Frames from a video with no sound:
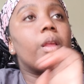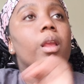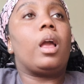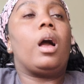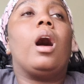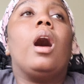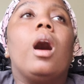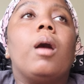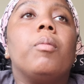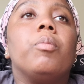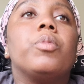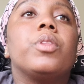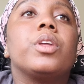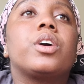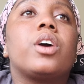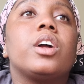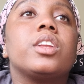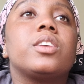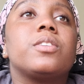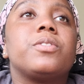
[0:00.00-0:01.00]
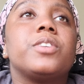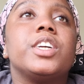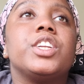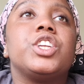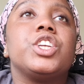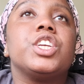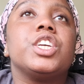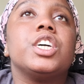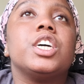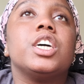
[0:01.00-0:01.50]
The
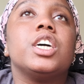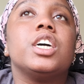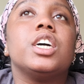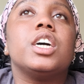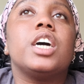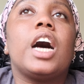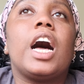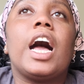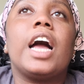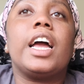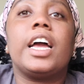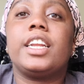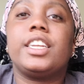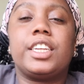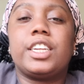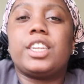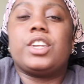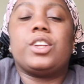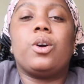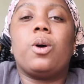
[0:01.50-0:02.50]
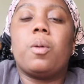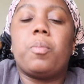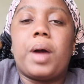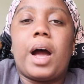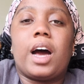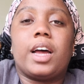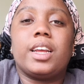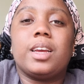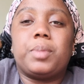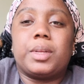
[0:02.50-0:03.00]
Cartafreccia, I didn't know
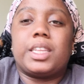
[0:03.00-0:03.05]
about it,